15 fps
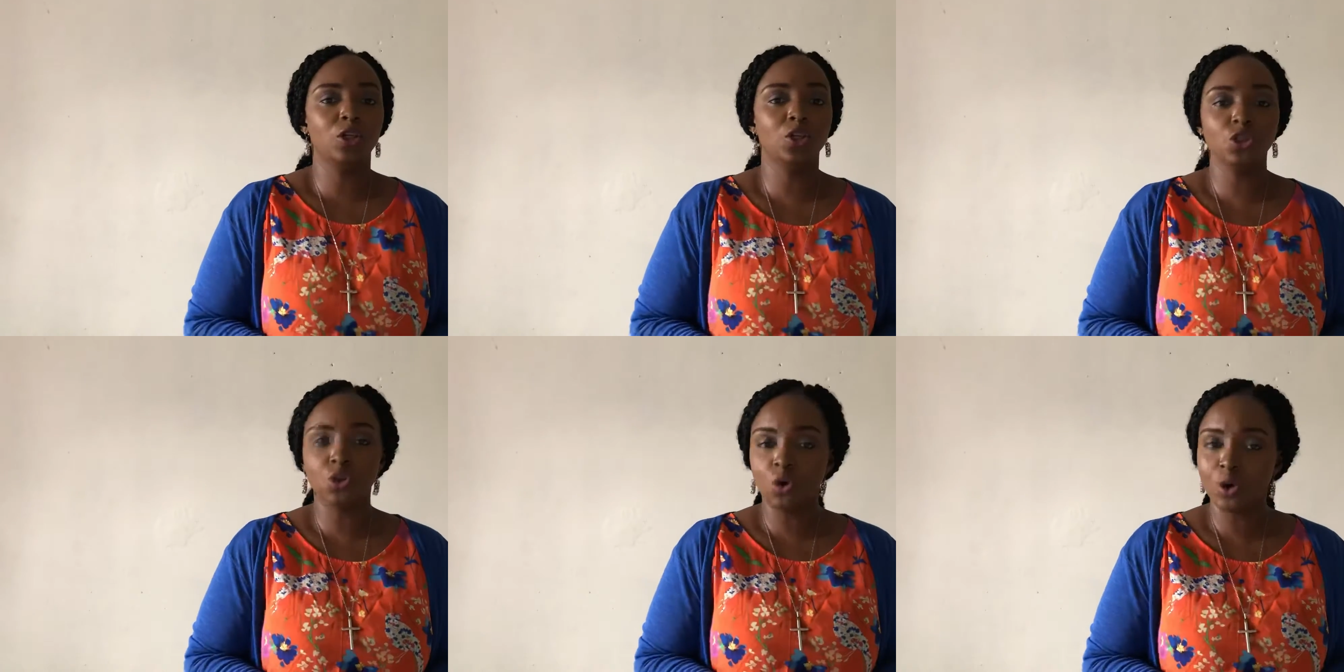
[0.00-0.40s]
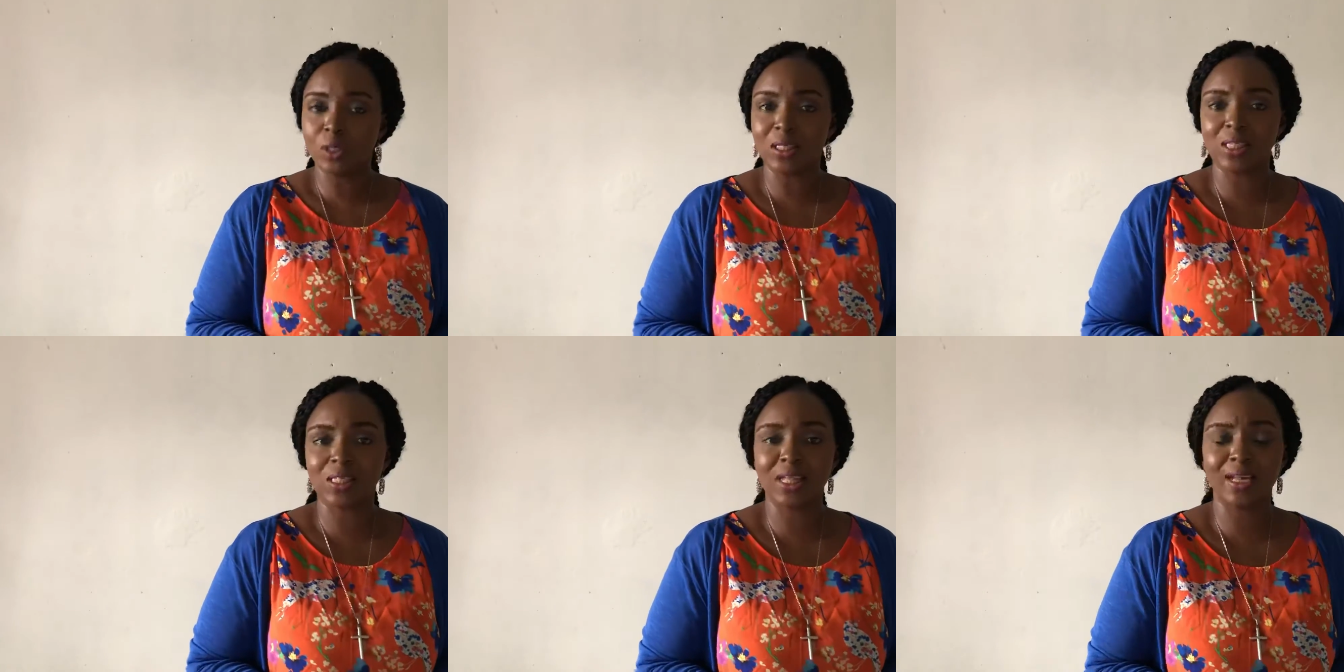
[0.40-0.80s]
you
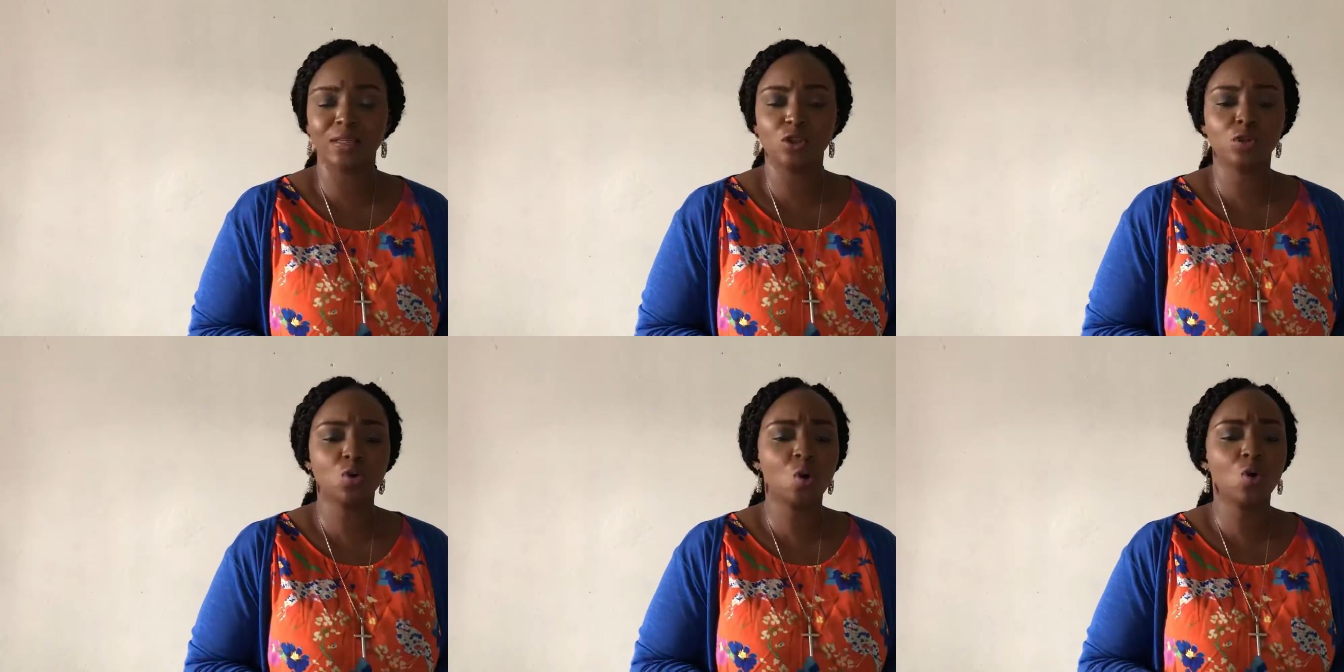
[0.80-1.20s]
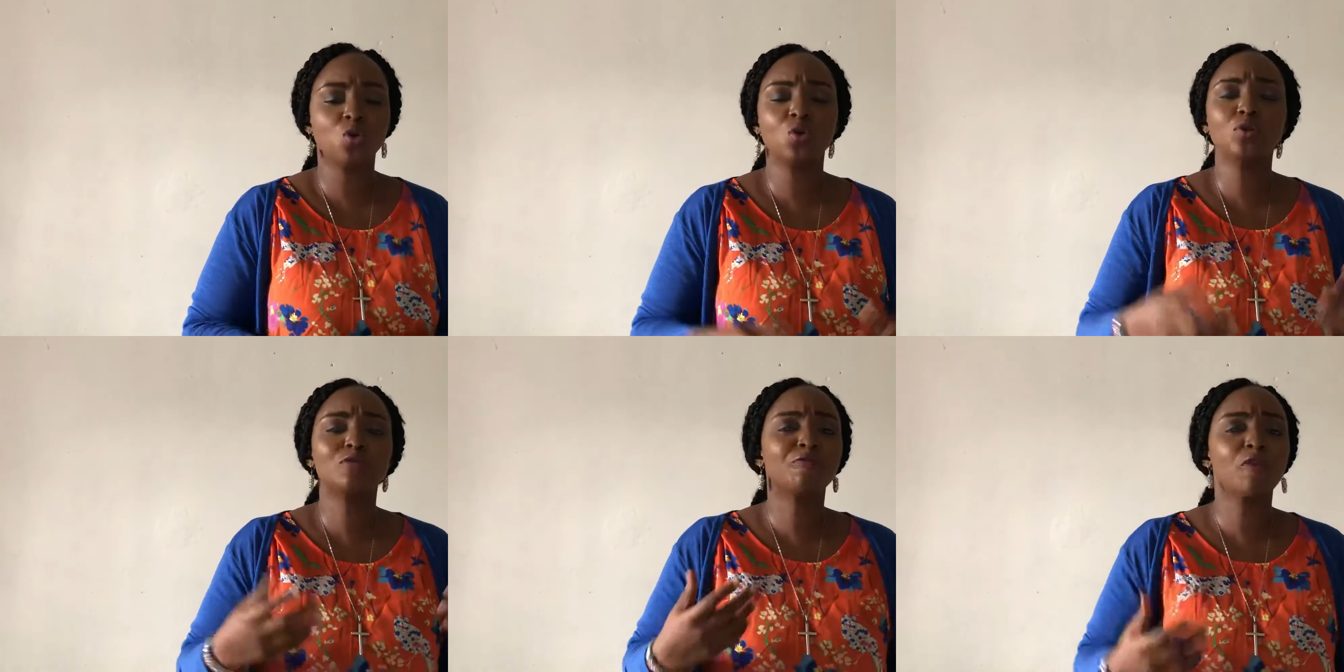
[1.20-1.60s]
don't understand.
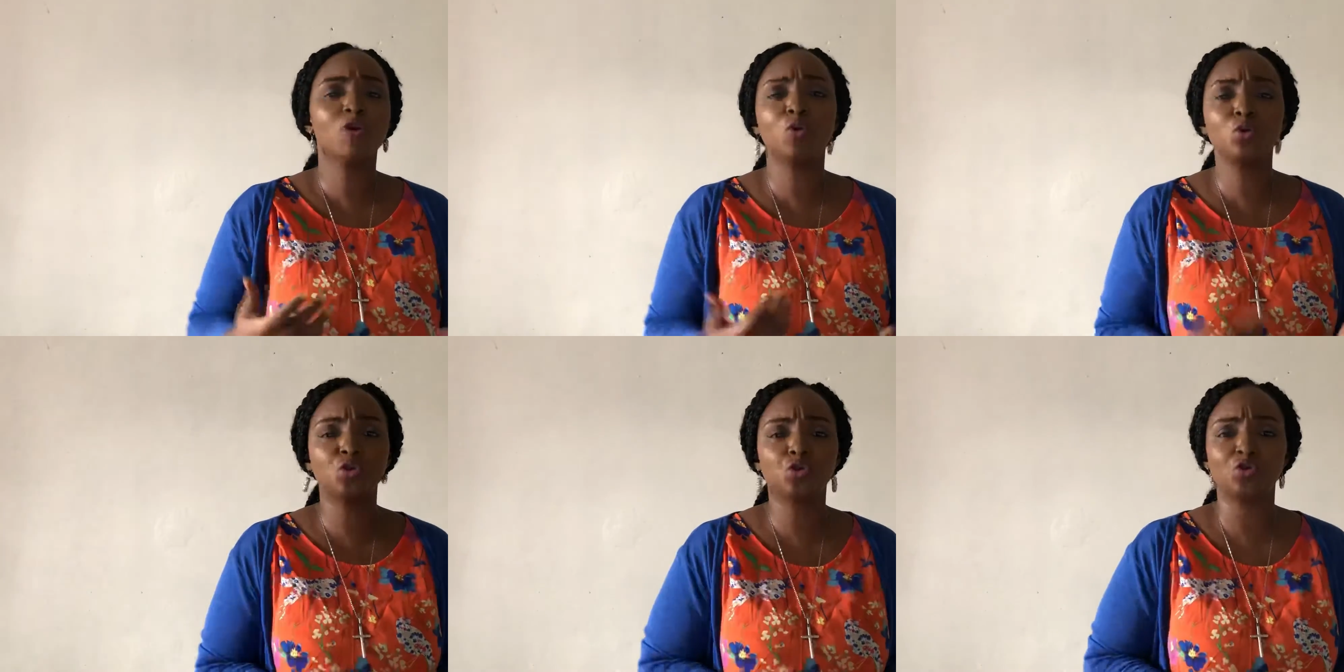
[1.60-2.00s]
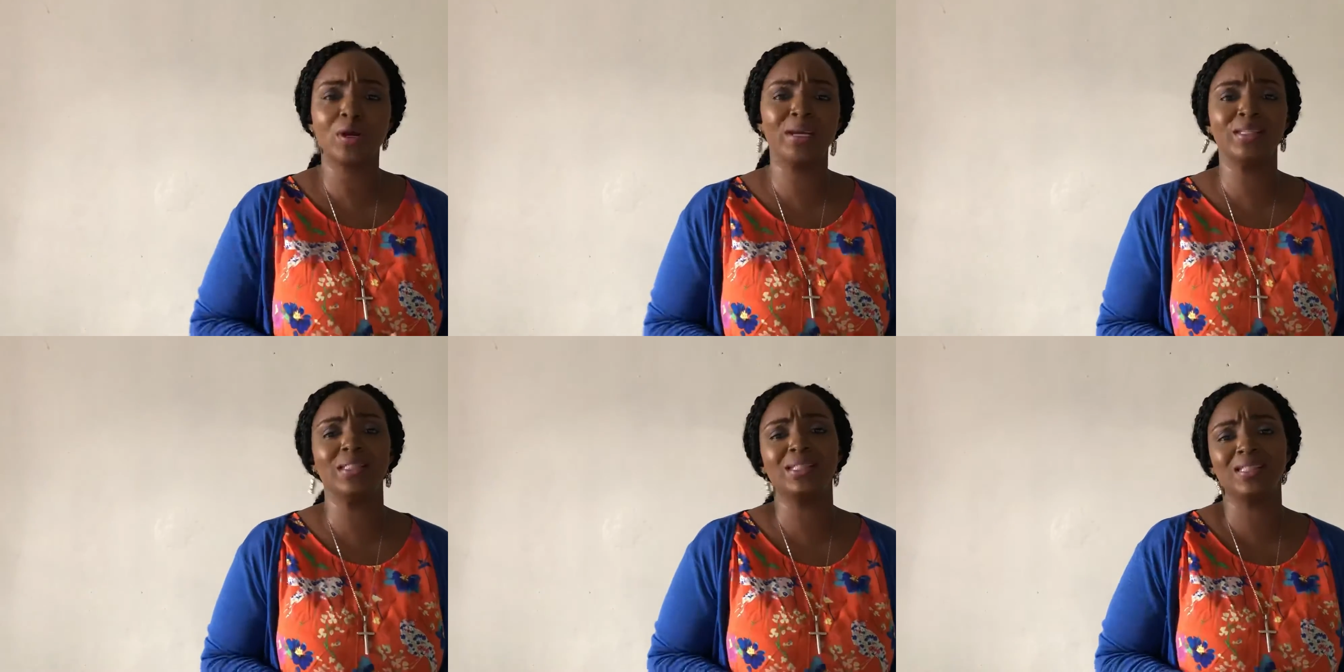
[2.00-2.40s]
So don't follow
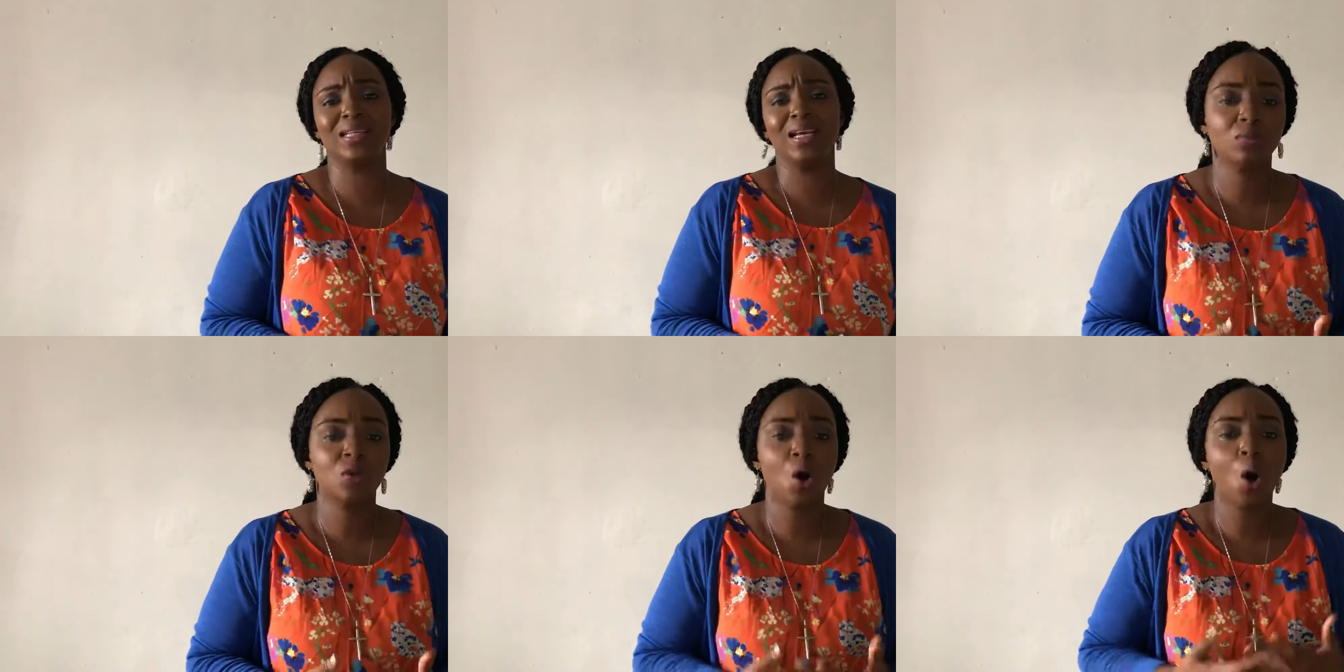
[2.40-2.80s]
trend.